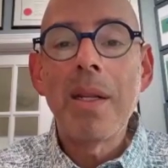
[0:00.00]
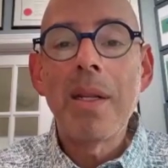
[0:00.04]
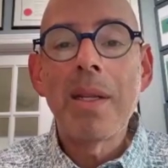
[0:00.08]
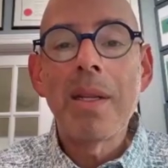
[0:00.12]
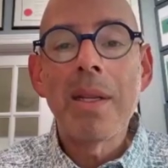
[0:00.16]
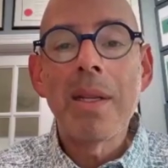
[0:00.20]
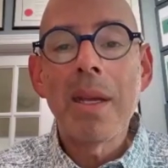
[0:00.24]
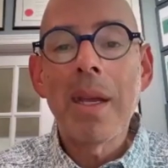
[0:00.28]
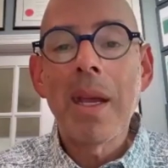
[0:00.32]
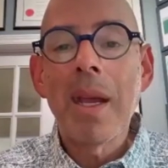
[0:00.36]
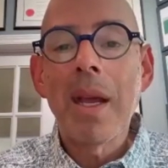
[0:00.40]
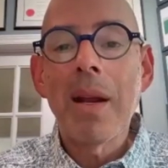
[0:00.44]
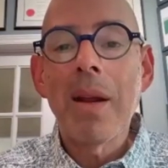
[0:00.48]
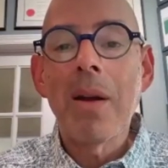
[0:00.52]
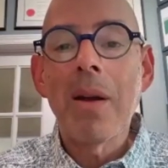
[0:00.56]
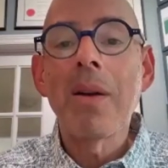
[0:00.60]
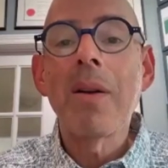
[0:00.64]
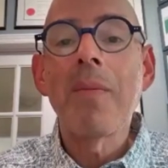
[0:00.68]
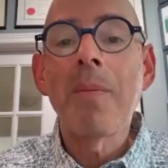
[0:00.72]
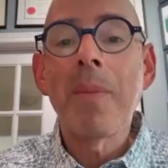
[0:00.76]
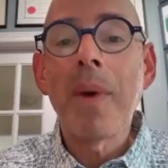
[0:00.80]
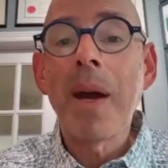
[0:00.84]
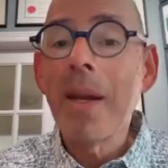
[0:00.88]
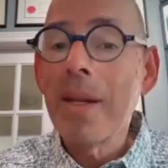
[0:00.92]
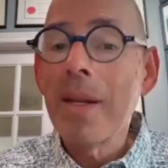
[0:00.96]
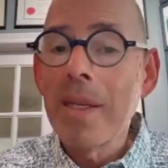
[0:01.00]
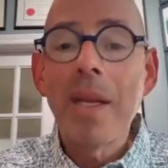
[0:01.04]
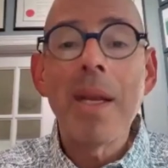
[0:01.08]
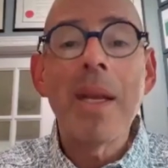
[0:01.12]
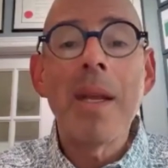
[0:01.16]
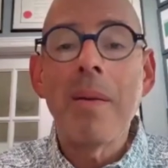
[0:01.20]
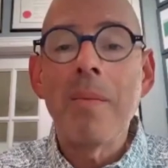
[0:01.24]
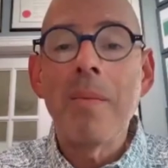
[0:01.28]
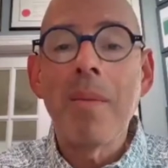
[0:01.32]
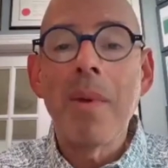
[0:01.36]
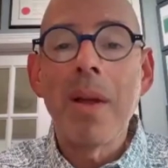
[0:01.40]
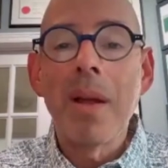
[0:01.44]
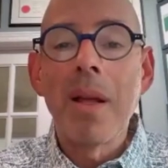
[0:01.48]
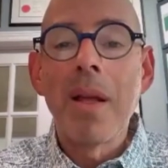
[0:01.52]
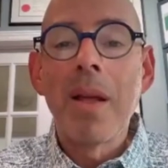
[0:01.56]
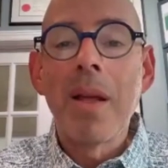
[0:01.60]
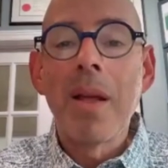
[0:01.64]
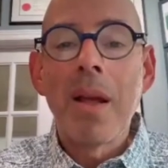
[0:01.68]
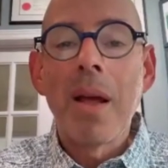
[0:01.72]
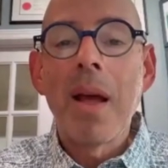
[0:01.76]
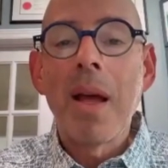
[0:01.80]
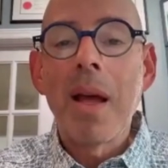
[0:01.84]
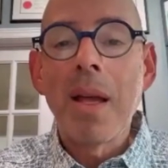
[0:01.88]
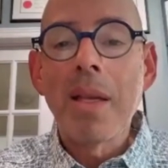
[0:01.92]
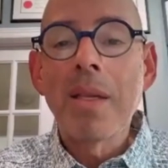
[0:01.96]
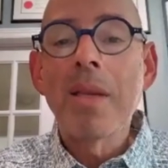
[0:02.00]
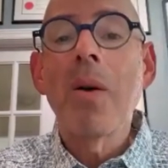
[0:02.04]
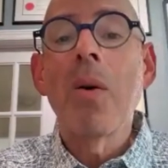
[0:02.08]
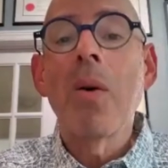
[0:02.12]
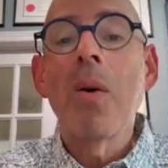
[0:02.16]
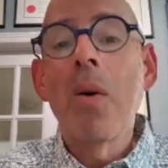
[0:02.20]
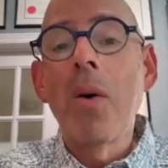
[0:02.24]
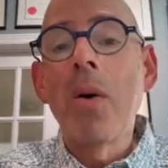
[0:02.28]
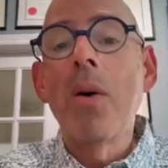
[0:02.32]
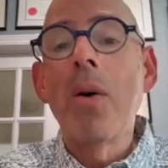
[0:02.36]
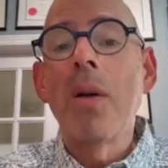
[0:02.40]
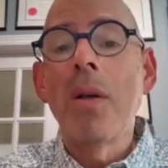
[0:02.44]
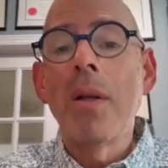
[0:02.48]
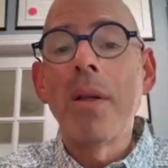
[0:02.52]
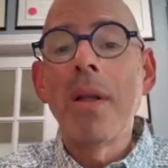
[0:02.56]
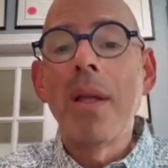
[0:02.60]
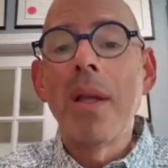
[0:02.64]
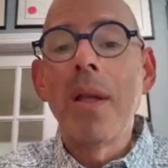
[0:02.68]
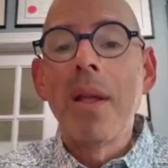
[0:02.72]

to get out of my team as a whole